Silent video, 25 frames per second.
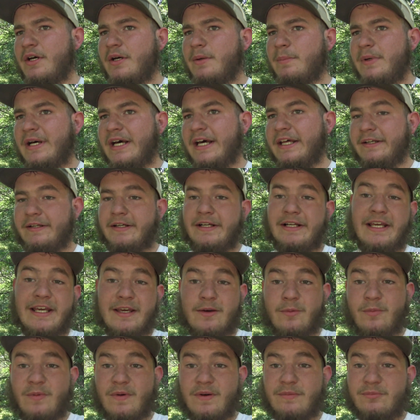But
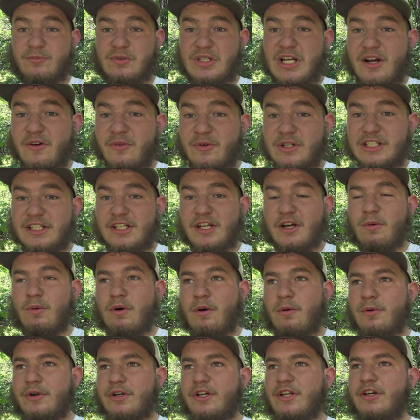again, we don't really know
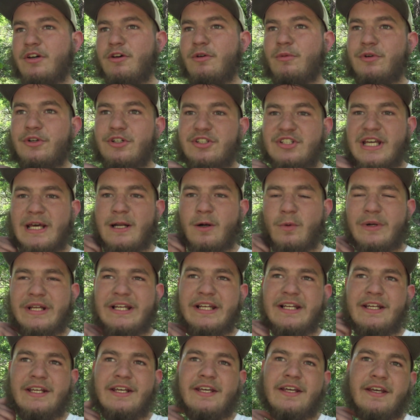what we're doing. We're just kind of
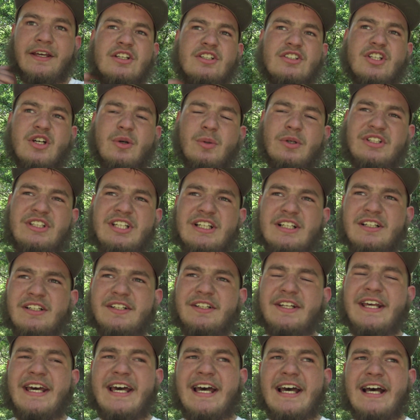winging it. So we're
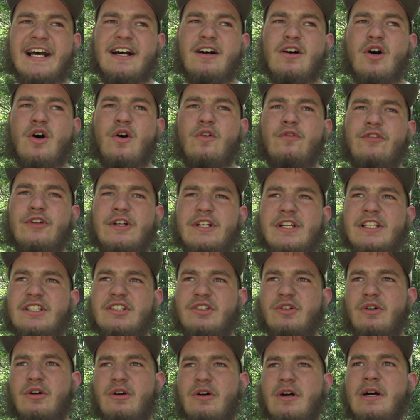tilling now. Hopefully it doesn't
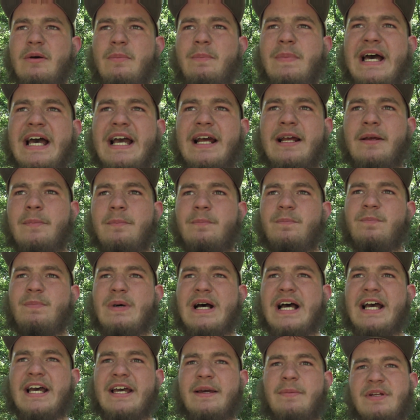grow out back
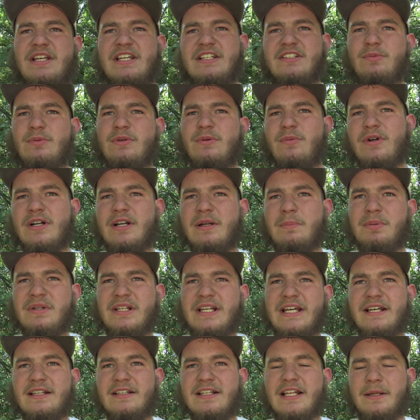by, because we want to
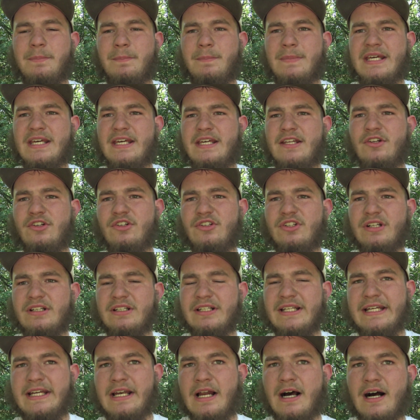plant like mid to
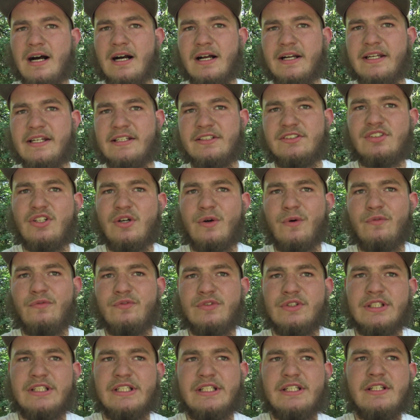late August,
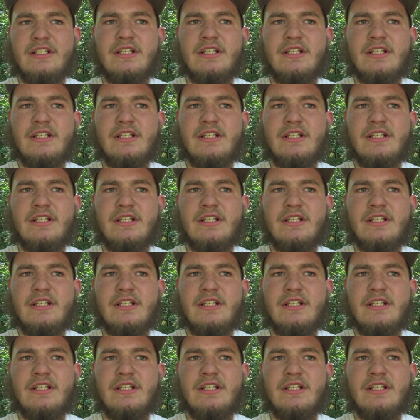hopefully.